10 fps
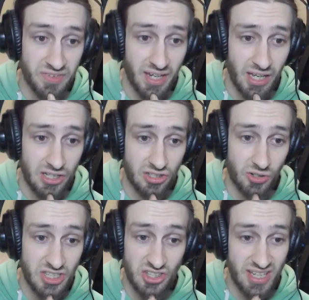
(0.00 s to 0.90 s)
as long
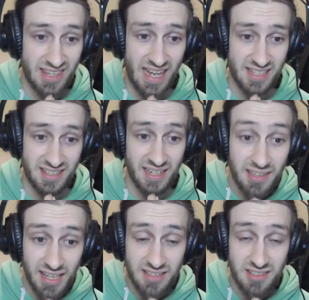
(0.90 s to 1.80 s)
as you get that second
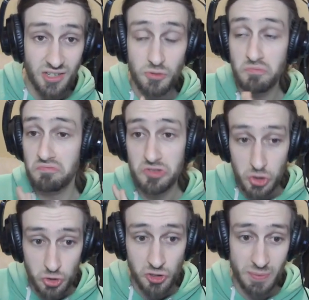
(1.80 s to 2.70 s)
kinstone, you
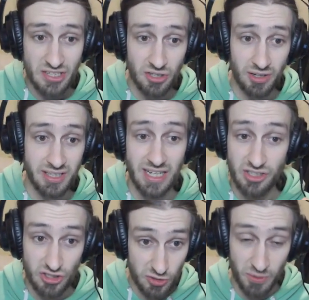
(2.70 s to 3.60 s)
should be solid, and you
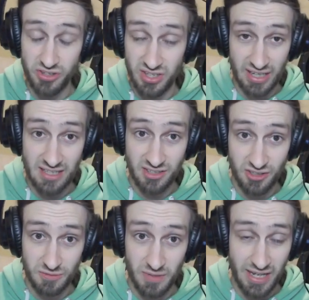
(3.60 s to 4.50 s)
spot the
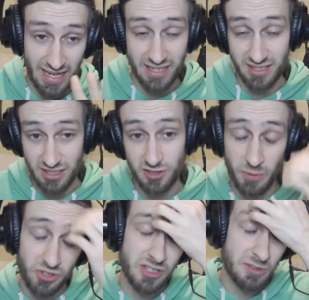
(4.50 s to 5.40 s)
kinstone and you
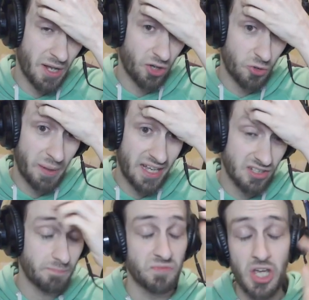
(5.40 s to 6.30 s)
spot the sparkle
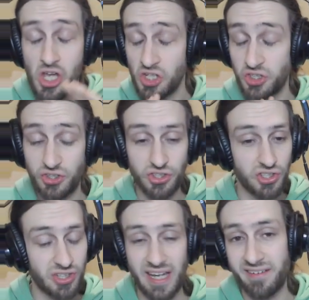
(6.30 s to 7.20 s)
pattern, you're
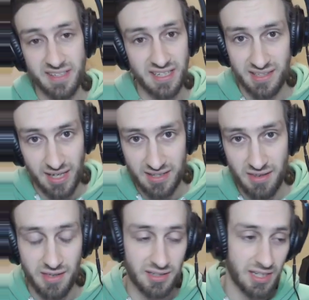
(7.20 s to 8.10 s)
guaranteed to get the
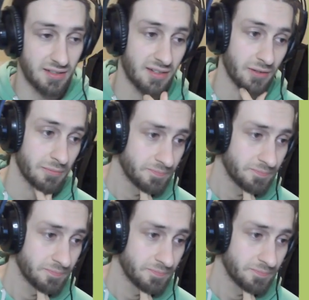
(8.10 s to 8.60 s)
third kinstone.